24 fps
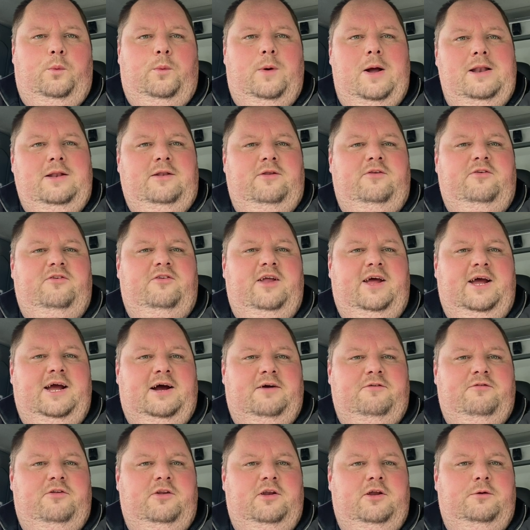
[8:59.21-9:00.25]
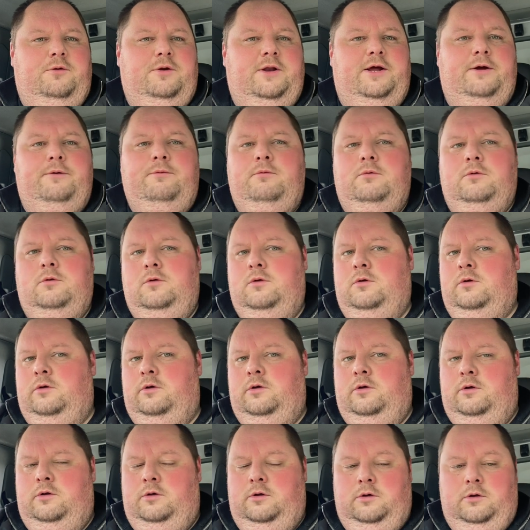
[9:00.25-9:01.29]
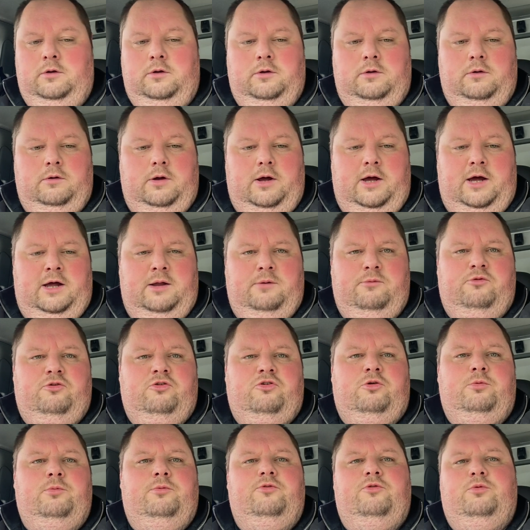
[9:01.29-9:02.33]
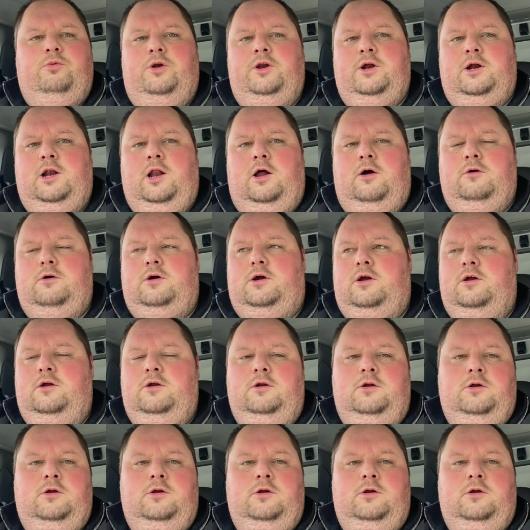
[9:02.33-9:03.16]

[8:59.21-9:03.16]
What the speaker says: Wednesday afternoon now, and just come up to 1 o'clock.